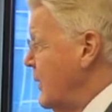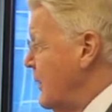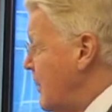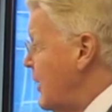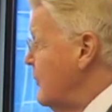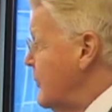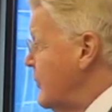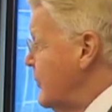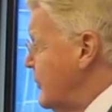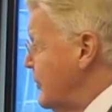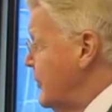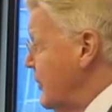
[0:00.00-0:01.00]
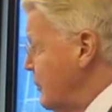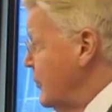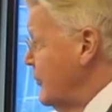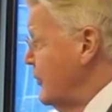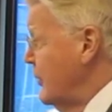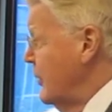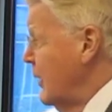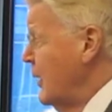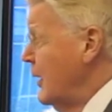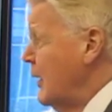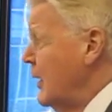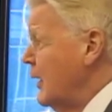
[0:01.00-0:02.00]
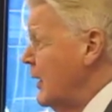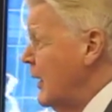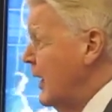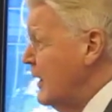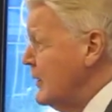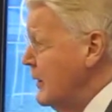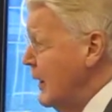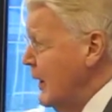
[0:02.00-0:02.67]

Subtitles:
about the moon and